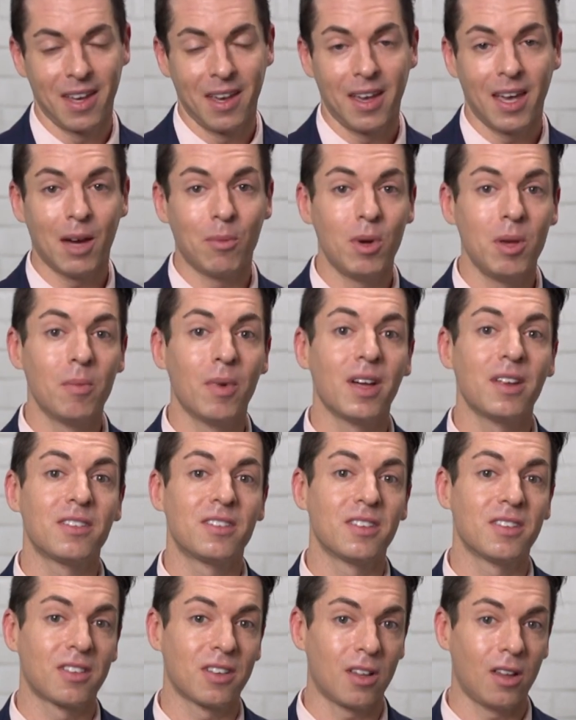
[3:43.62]
and we must
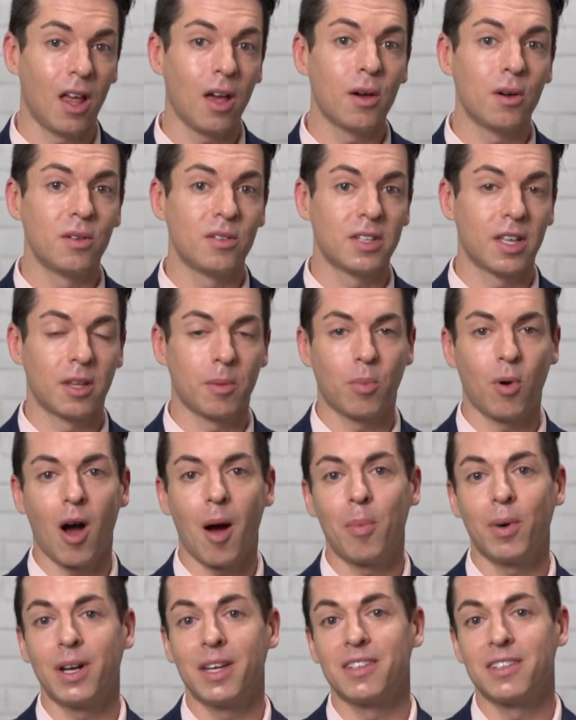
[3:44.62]
disclose that the
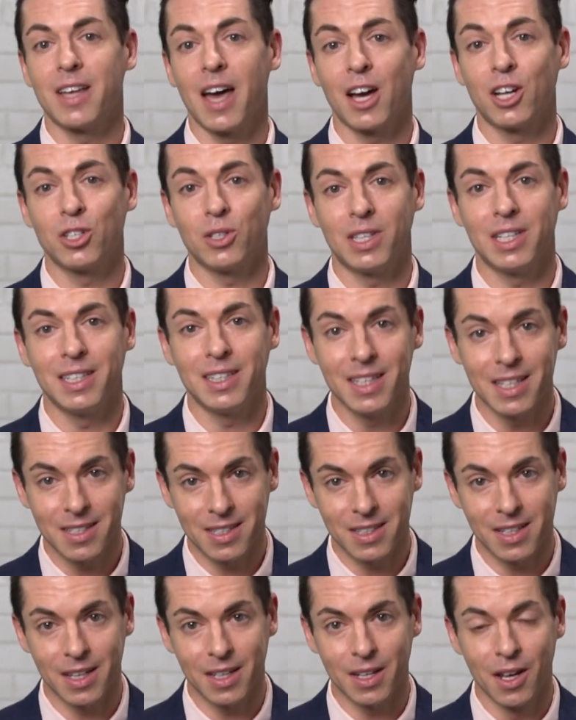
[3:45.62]
property is actually
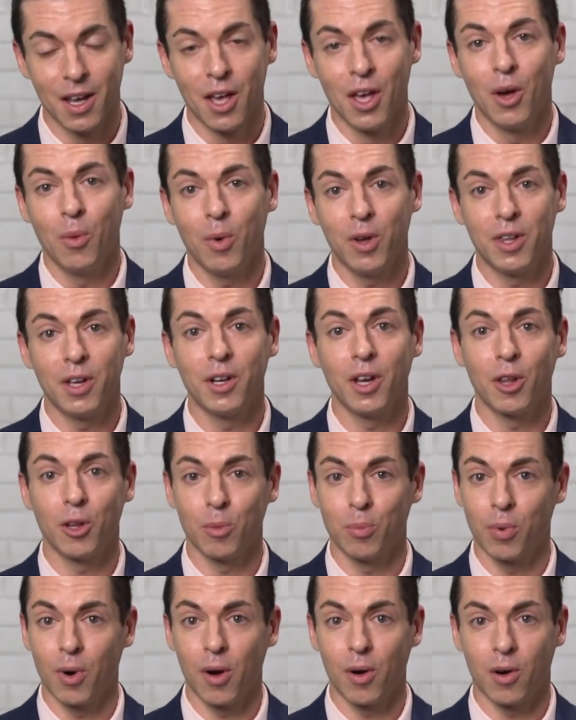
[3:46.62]
listed with another
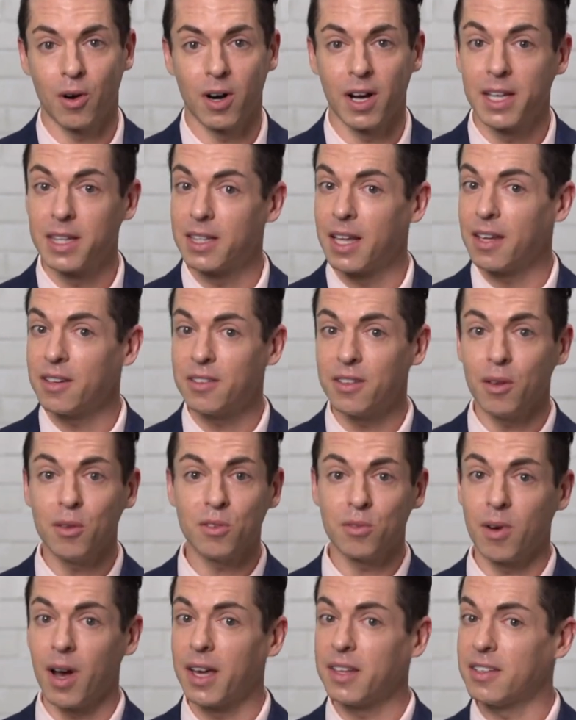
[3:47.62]
broker, unless those
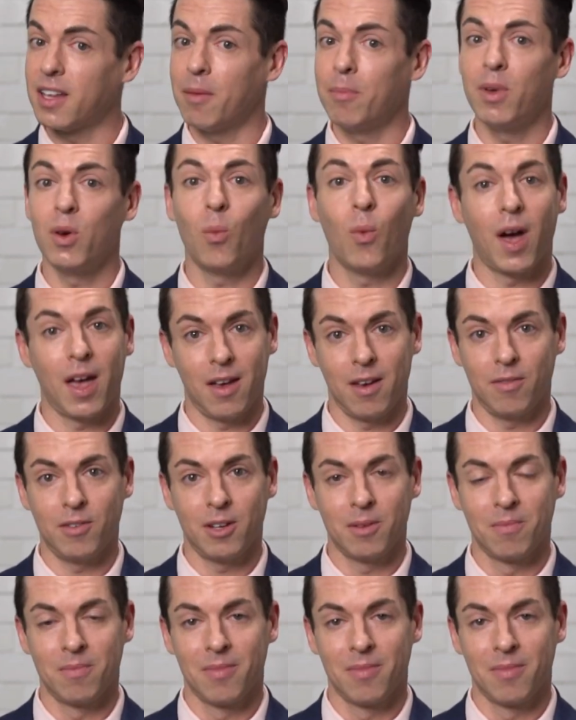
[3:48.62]
rights have been waived.